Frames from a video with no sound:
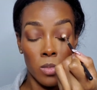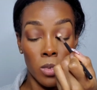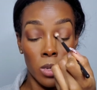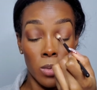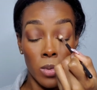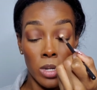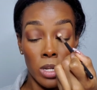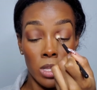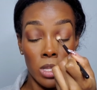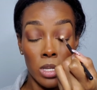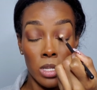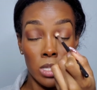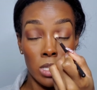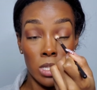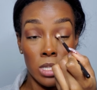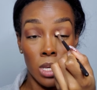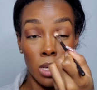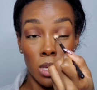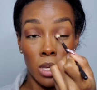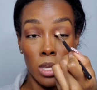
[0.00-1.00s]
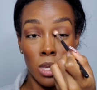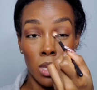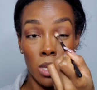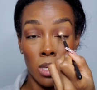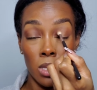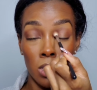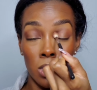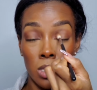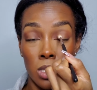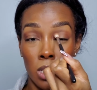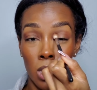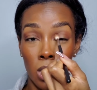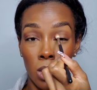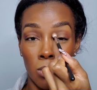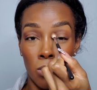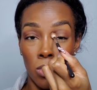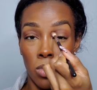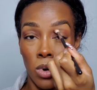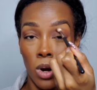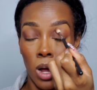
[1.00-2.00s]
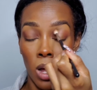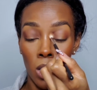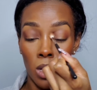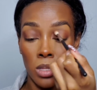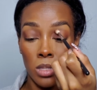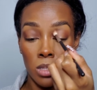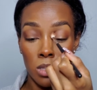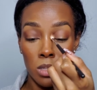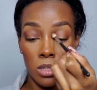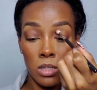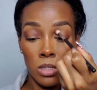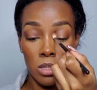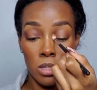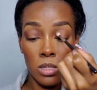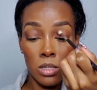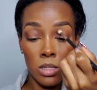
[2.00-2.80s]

want to look sun-kissed and bronzed.